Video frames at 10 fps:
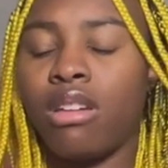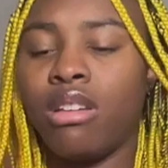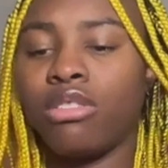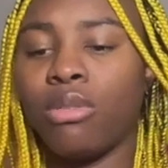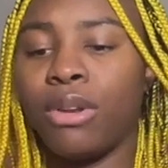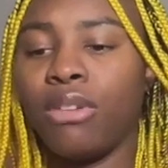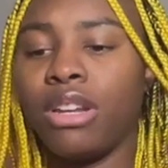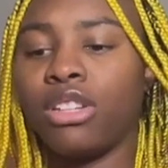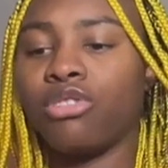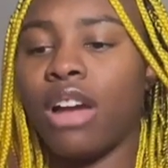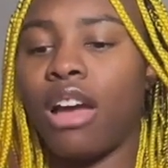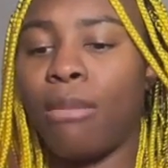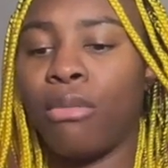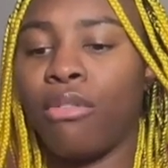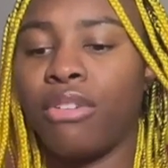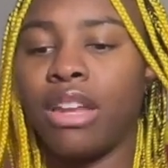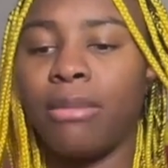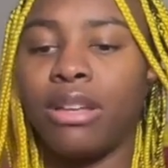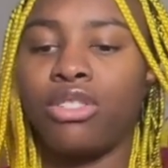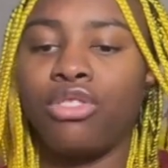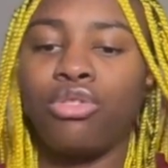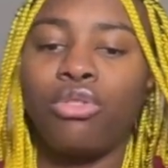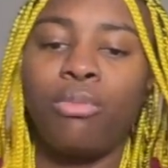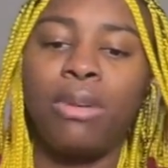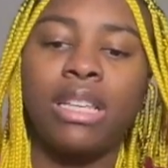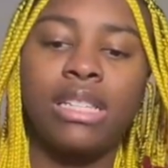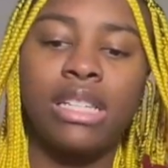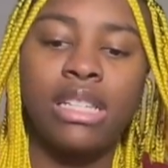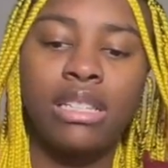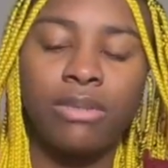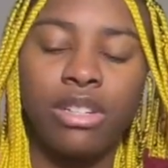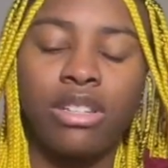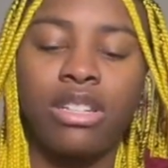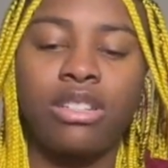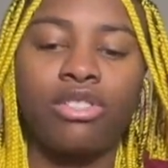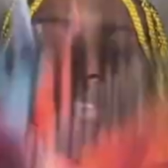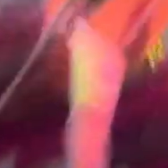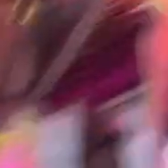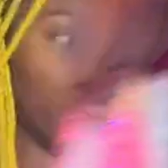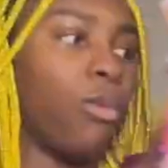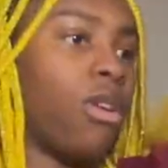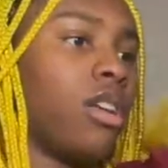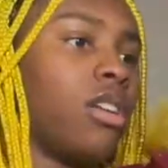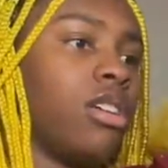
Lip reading: So we don't need to try on both of them. It's 2 pieces. We just need to try on one.